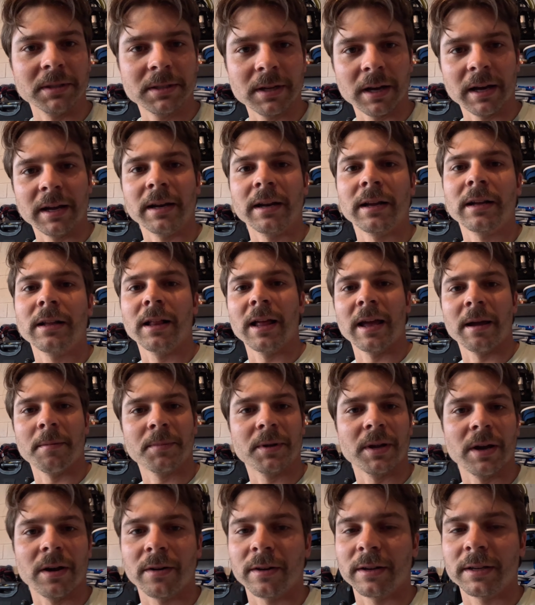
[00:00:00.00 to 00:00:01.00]
to tighten a clamp
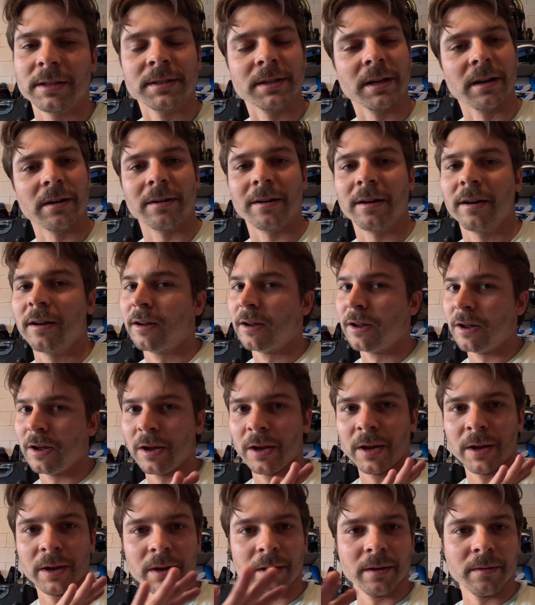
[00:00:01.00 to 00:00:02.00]
down, etc.
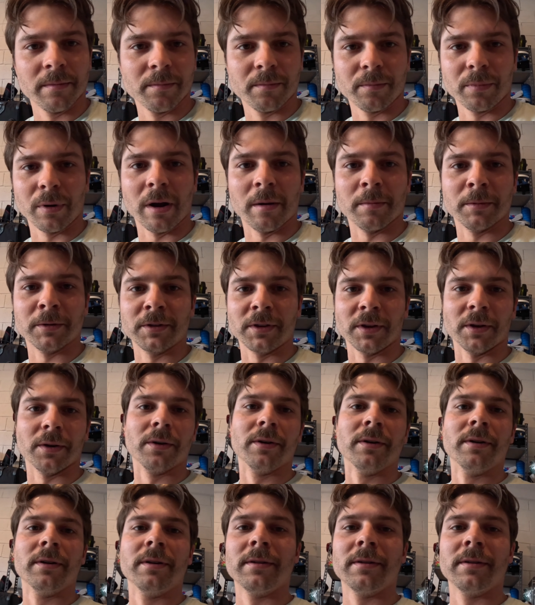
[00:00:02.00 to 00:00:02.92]
Promise you.